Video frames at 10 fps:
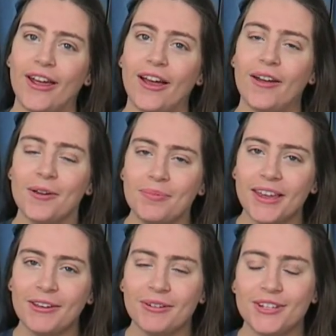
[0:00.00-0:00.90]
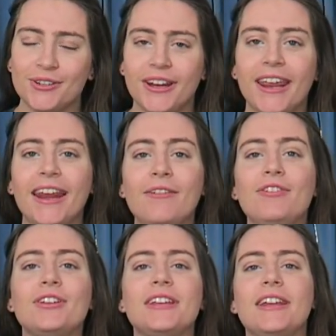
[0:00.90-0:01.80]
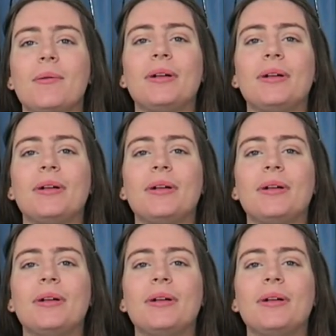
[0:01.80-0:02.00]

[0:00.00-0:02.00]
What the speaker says: I hope that you enjoyed it. If you did,